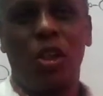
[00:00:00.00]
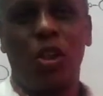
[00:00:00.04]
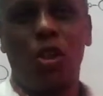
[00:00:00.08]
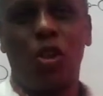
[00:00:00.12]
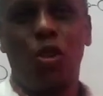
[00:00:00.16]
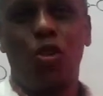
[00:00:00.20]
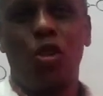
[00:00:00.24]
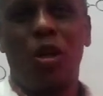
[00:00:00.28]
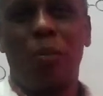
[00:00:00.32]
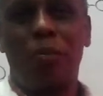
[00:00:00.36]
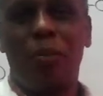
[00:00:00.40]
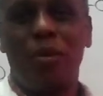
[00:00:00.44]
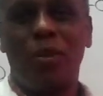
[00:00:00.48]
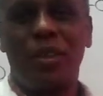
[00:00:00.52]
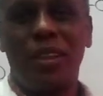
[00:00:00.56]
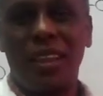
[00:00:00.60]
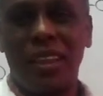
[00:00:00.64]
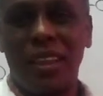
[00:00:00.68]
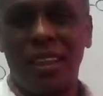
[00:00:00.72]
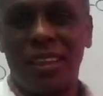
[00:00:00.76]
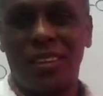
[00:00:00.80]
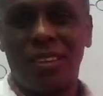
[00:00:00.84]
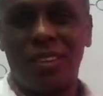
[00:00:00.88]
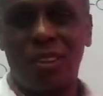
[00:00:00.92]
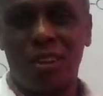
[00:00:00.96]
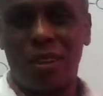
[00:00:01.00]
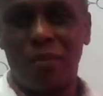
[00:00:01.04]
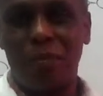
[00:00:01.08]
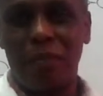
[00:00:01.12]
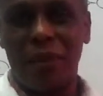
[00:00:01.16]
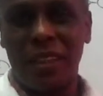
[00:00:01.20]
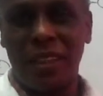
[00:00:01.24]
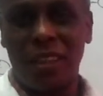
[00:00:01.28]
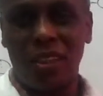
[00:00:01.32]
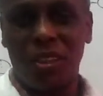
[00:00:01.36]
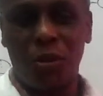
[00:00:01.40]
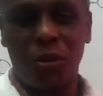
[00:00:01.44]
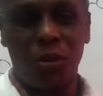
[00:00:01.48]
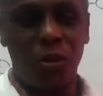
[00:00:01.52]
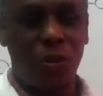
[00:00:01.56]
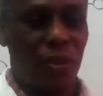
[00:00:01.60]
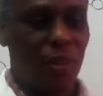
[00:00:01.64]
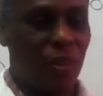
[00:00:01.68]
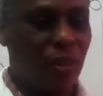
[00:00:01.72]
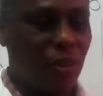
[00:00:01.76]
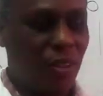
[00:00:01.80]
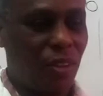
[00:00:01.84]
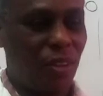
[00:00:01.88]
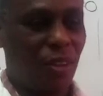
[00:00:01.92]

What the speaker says: your body is not meant to